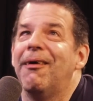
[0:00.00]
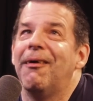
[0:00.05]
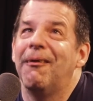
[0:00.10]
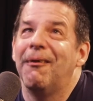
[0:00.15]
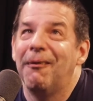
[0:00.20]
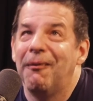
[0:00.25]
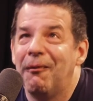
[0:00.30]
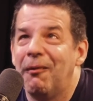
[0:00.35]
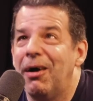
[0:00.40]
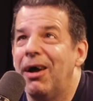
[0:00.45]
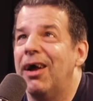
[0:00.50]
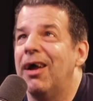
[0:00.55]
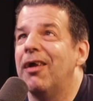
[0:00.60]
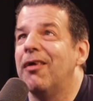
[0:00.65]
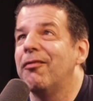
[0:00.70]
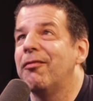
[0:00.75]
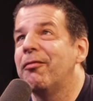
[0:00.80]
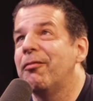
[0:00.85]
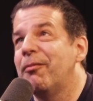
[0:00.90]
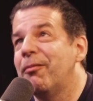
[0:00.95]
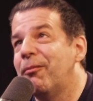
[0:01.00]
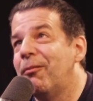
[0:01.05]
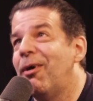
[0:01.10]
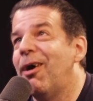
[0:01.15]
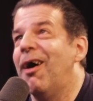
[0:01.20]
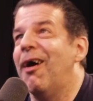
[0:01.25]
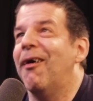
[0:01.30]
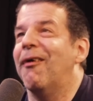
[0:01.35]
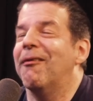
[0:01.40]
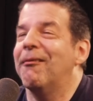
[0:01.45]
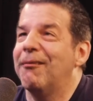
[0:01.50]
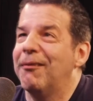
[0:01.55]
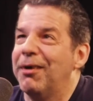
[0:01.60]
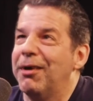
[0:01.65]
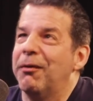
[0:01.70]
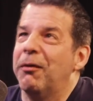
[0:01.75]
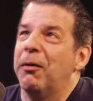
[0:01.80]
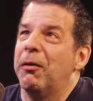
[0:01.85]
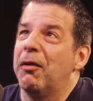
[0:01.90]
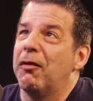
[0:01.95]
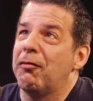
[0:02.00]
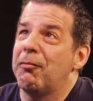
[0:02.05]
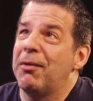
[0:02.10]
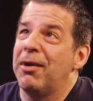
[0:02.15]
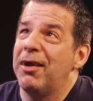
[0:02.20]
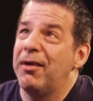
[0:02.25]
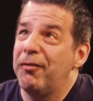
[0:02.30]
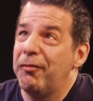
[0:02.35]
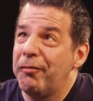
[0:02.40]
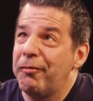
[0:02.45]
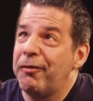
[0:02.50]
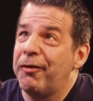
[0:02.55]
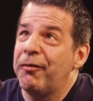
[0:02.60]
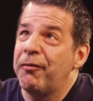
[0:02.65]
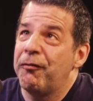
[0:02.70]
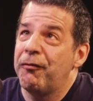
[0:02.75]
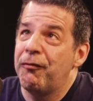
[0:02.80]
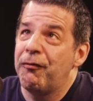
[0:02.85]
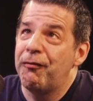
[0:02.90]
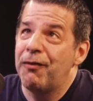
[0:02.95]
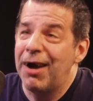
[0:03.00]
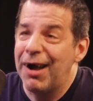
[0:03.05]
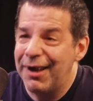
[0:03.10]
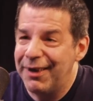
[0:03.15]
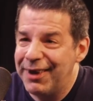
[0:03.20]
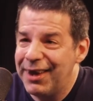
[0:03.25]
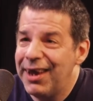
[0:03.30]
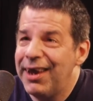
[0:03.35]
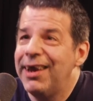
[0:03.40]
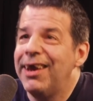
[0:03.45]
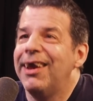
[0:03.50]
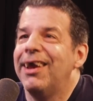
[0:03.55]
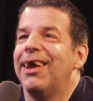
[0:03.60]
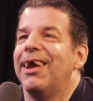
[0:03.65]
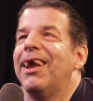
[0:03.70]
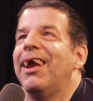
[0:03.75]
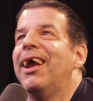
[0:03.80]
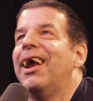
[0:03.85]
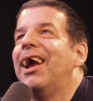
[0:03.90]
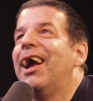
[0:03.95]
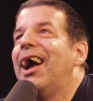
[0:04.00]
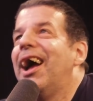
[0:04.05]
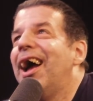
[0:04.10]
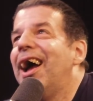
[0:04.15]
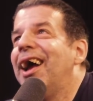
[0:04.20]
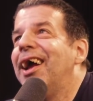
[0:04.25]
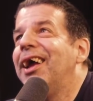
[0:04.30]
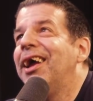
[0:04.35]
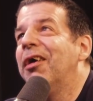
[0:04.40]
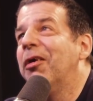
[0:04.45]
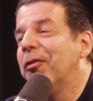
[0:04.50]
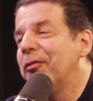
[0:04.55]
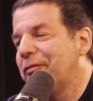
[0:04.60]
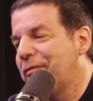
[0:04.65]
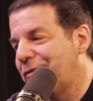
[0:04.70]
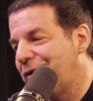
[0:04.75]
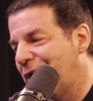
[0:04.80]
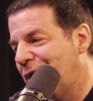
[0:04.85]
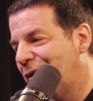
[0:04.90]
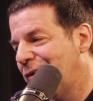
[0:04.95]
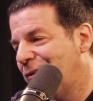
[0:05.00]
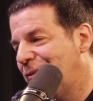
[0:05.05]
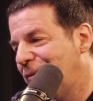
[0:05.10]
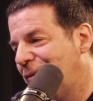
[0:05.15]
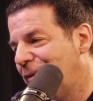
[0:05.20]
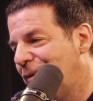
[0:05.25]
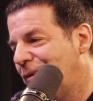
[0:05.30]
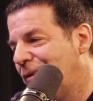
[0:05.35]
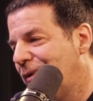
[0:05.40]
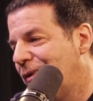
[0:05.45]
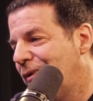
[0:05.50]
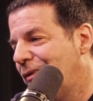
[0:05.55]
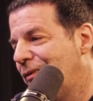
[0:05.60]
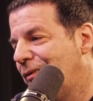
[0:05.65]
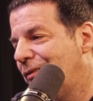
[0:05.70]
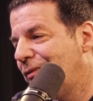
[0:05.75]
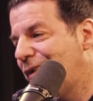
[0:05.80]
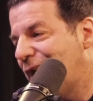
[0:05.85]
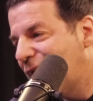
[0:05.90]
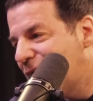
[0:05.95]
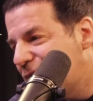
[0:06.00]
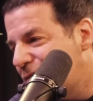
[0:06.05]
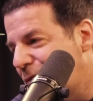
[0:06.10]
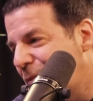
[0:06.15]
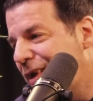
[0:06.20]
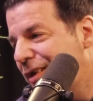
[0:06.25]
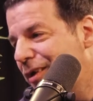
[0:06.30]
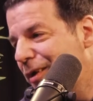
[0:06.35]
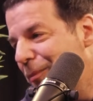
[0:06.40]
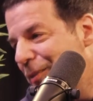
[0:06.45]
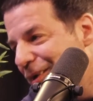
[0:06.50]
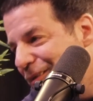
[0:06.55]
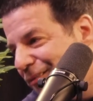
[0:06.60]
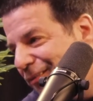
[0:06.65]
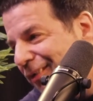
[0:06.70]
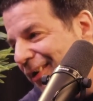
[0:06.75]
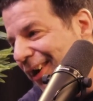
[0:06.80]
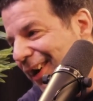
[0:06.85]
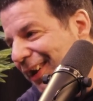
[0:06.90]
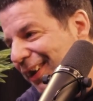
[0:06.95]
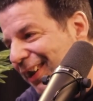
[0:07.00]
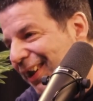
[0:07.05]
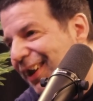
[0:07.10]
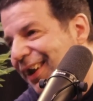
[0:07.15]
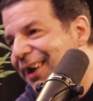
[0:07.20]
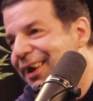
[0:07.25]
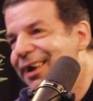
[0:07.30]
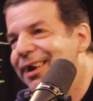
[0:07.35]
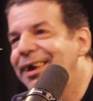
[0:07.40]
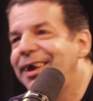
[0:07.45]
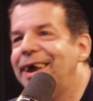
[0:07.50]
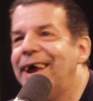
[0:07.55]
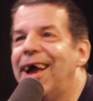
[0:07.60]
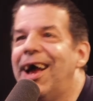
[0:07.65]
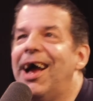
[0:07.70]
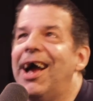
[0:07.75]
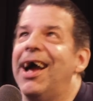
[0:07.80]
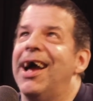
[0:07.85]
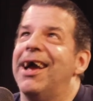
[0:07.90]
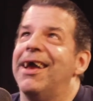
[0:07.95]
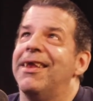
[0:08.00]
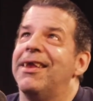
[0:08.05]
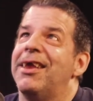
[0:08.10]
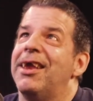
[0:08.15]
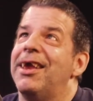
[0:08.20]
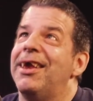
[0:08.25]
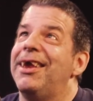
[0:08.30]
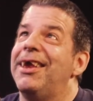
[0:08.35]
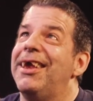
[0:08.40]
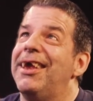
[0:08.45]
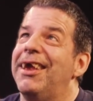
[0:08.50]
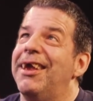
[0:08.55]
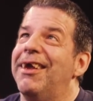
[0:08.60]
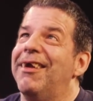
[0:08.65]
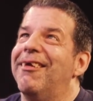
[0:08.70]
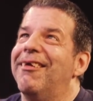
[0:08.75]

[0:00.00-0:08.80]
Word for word: was, whoa, was being funny, and he was telling me to be funny, and he